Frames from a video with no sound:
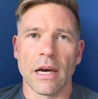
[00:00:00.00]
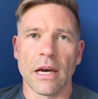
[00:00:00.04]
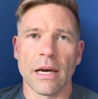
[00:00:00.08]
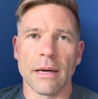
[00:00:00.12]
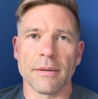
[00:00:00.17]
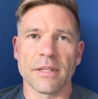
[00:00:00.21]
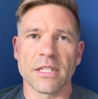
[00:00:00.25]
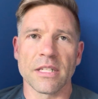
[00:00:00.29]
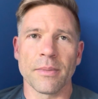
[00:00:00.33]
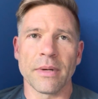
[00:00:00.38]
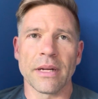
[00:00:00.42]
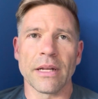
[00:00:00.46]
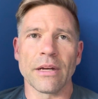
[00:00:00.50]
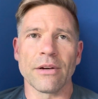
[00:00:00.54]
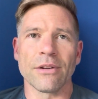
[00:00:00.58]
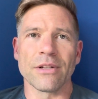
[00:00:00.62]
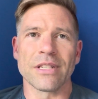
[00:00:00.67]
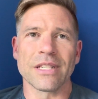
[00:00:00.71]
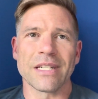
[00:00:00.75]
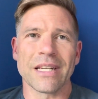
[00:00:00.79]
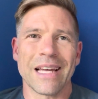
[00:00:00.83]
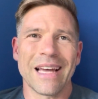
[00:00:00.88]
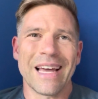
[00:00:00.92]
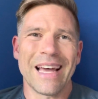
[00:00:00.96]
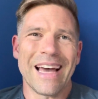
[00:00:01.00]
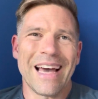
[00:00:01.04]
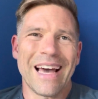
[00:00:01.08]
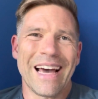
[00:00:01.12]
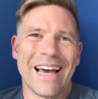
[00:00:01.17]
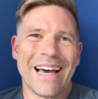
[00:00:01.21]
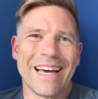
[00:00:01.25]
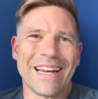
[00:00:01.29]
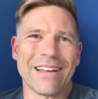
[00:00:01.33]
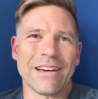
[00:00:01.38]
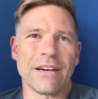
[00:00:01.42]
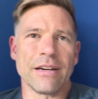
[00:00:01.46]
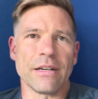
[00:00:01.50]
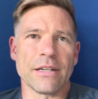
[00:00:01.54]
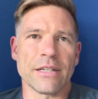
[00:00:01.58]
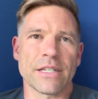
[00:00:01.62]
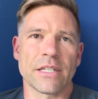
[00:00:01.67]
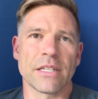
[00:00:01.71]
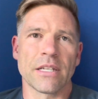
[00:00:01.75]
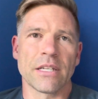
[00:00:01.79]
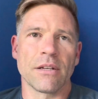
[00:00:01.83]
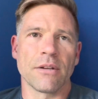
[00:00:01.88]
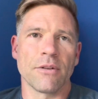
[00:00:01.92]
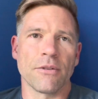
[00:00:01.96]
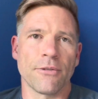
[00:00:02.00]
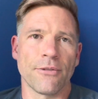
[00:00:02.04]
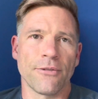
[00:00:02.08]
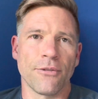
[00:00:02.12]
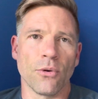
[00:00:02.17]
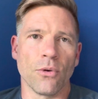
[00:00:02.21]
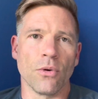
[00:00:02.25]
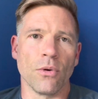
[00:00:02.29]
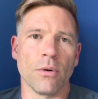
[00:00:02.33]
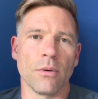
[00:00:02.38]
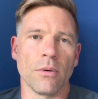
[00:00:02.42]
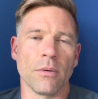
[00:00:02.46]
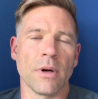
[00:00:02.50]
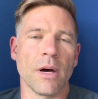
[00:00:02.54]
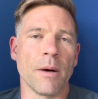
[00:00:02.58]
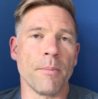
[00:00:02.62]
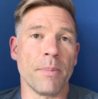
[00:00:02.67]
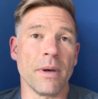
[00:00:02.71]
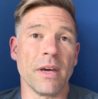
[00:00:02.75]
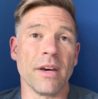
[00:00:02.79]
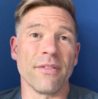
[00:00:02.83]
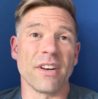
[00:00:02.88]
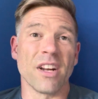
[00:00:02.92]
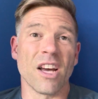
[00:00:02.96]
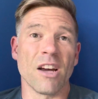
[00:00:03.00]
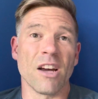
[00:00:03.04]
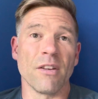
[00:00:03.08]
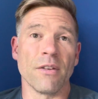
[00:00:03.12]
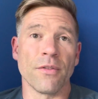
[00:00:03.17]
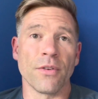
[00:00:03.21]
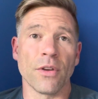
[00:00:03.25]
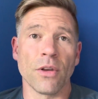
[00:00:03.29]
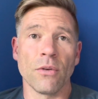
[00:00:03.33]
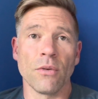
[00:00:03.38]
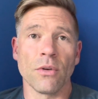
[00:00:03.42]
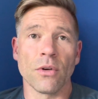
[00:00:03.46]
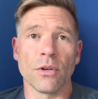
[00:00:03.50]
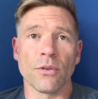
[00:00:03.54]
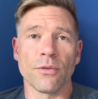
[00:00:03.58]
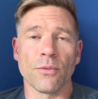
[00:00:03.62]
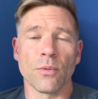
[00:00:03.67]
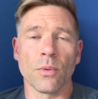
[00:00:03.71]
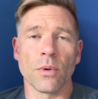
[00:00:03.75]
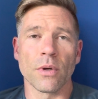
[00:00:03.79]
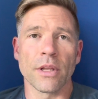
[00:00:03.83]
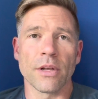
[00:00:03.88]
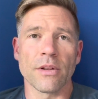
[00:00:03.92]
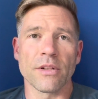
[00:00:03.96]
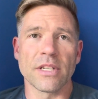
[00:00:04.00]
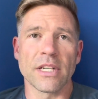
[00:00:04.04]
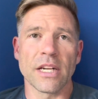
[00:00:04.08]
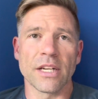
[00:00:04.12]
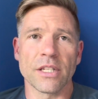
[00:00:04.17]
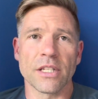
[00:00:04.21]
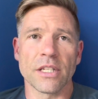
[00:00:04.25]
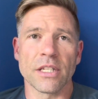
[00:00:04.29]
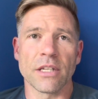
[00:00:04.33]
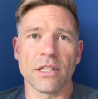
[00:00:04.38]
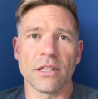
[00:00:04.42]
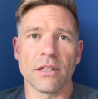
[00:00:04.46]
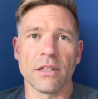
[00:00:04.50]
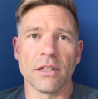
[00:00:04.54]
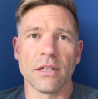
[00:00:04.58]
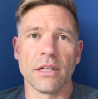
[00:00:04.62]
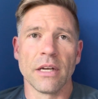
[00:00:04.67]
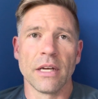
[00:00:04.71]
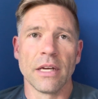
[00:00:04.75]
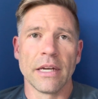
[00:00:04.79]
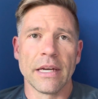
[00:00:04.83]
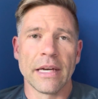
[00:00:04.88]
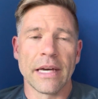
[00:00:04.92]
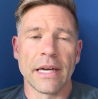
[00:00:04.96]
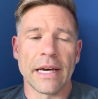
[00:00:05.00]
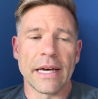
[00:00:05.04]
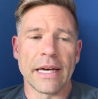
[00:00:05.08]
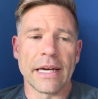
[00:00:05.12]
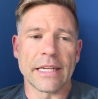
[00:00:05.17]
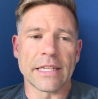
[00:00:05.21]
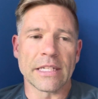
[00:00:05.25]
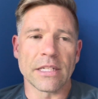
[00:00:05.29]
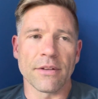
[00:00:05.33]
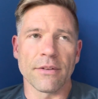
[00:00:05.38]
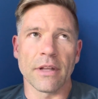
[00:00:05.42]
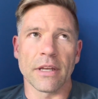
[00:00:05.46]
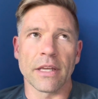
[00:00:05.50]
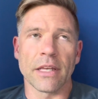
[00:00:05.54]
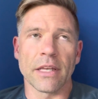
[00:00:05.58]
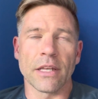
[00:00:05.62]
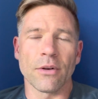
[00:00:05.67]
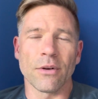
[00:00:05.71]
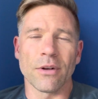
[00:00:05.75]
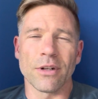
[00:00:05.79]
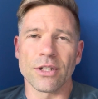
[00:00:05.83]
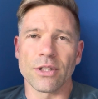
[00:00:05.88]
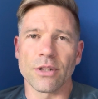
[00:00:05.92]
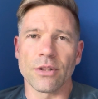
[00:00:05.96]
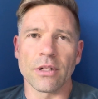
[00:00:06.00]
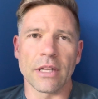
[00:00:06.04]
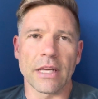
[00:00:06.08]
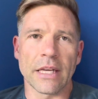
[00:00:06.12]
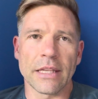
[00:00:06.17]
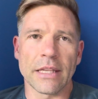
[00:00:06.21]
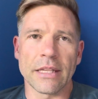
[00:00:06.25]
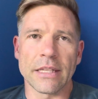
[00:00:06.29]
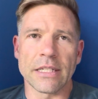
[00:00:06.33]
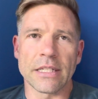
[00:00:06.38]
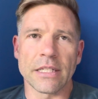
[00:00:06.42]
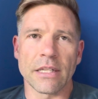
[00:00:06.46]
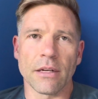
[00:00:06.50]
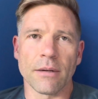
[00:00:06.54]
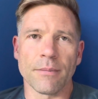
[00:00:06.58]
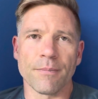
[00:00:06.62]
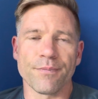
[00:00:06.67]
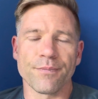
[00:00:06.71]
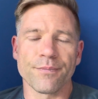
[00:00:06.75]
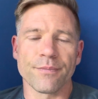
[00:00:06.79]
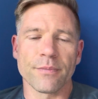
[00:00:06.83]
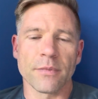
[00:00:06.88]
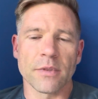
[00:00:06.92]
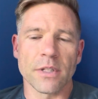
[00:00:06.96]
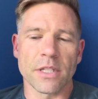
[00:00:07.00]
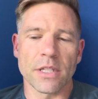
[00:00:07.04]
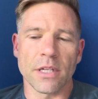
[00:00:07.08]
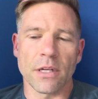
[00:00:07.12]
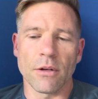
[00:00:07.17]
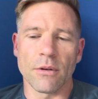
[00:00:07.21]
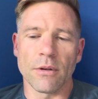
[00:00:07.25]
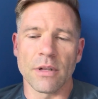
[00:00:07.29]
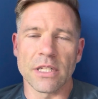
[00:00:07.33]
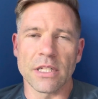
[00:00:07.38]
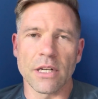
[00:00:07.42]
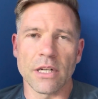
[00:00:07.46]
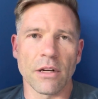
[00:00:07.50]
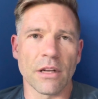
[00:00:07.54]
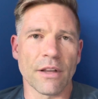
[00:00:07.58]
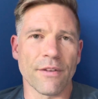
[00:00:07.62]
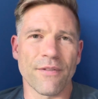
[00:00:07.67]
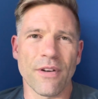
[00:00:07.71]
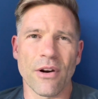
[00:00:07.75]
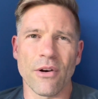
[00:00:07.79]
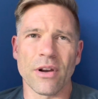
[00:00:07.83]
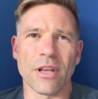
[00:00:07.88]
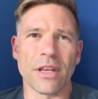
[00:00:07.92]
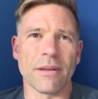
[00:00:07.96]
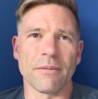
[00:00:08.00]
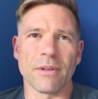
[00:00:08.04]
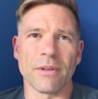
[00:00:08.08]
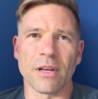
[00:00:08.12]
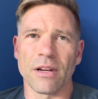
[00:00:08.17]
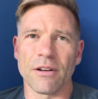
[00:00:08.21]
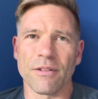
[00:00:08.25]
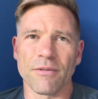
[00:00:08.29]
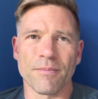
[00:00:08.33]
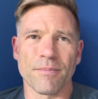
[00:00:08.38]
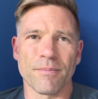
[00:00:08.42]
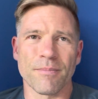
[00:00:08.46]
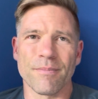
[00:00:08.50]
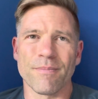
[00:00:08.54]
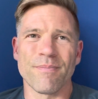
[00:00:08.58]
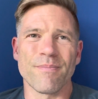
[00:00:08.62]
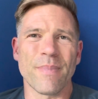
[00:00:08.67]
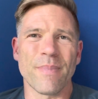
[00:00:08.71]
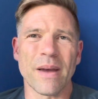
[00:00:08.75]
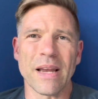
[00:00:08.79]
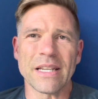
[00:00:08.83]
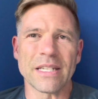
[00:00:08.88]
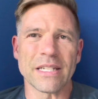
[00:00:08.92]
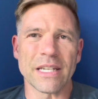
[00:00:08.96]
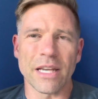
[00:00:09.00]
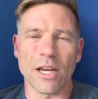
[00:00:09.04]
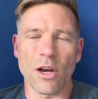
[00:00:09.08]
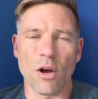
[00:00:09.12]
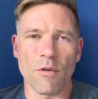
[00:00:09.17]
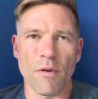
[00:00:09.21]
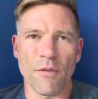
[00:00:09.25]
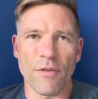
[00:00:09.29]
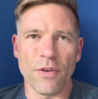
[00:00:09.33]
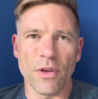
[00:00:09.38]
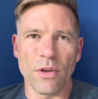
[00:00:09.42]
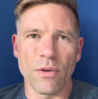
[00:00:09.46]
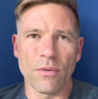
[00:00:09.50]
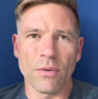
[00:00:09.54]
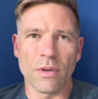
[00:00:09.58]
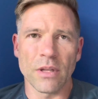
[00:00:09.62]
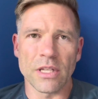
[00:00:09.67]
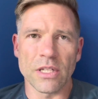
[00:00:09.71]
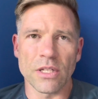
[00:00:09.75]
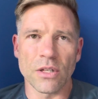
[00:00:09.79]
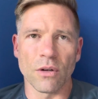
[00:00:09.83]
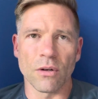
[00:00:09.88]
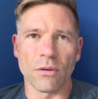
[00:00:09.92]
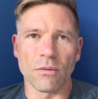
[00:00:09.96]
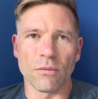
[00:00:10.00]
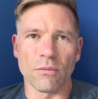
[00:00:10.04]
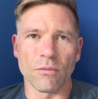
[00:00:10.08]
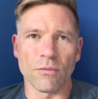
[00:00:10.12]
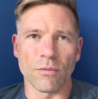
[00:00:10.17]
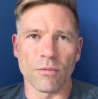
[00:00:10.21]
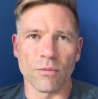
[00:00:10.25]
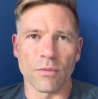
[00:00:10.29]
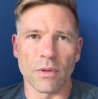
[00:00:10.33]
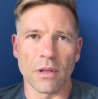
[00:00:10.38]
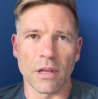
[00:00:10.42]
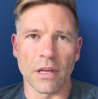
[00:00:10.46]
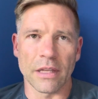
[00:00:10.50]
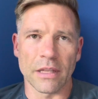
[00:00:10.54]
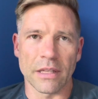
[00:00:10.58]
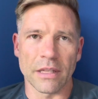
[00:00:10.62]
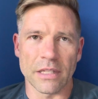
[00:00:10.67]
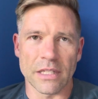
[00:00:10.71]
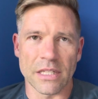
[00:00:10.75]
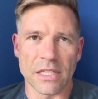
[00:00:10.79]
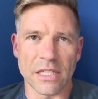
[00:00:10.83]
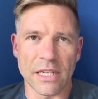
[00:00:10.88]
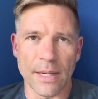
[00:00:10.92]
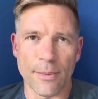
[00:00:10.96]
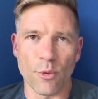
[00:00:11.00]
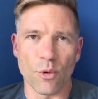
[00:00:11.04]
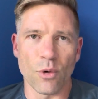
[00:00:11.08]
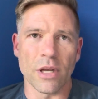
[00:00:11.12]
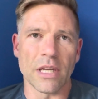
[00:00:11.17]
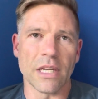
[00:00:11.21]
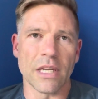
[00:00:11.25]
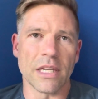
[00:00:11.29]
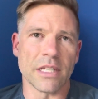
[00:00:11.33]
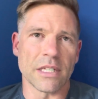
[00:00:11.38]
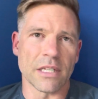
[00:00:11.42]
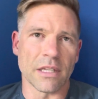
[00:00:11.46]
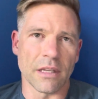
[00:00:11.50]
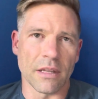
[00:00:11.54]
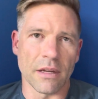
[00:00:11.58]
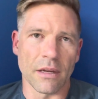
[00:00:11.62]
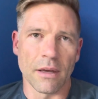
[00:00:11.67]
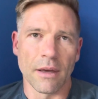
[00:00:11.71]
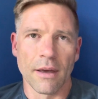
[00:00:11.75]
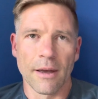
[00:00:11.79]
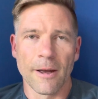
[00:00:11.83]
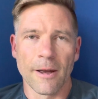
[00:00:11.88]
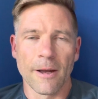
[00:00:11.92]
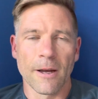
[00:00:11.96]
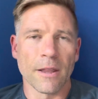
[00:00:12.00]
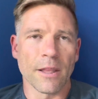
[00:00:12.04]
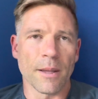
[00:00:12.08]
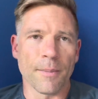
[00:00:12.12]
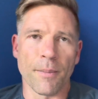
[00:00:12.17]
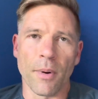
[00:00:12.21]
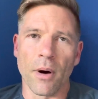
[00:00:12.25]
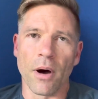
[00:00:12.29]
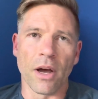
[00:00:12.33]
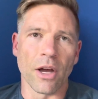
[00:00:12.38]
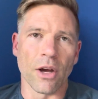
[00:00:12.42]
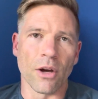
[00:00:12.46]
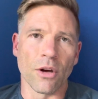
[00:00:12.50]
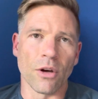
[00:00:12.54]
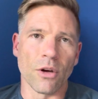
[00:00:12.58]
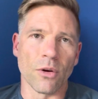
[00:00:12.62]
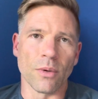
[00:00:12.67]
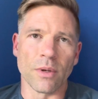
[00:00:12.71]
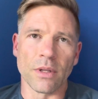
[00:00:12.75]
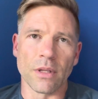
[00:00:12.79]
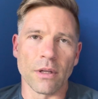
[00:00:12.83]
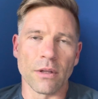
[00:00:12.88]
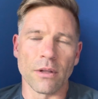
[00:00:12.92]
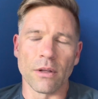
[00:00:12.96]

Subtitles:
somebody else had asked for a bit of an overview of what those sessions are. So, like, I just got to get this done. So, it's only a very kind of basic overview. It's not like the summaries and the bio and